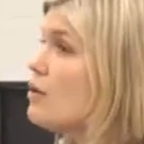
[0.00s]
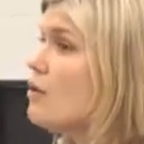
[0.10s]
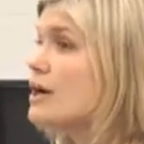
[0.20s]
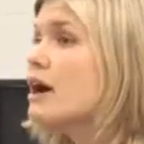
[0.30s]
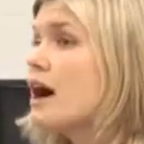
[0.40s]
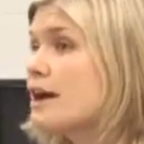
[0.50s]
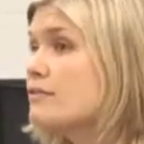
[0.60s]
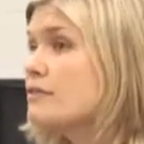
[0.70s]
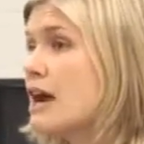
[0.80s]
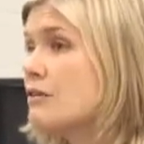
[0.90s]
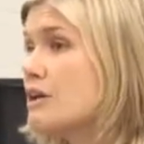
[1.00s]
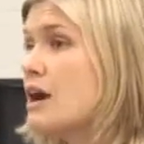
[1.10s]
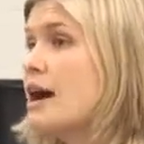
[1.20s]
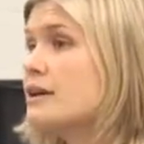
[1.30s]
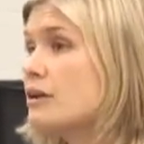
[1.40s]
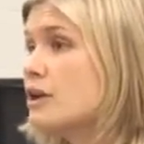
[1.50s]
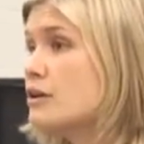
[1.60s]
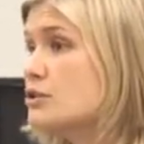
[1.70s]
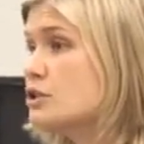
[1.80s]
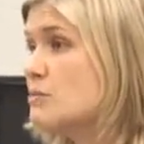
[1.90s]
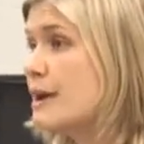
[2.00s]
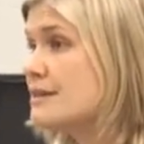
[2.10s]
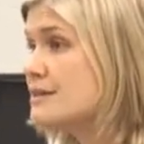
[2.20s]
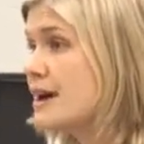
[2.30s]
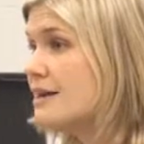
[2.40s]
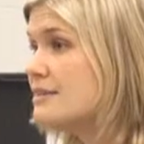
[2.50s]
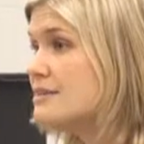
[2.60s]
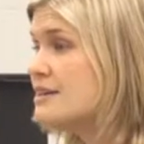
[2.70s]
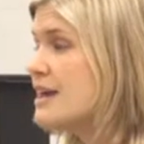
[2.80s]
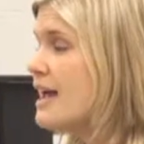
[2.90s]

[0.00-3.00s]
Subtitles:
or an eye of round cut are your 2 best cuts.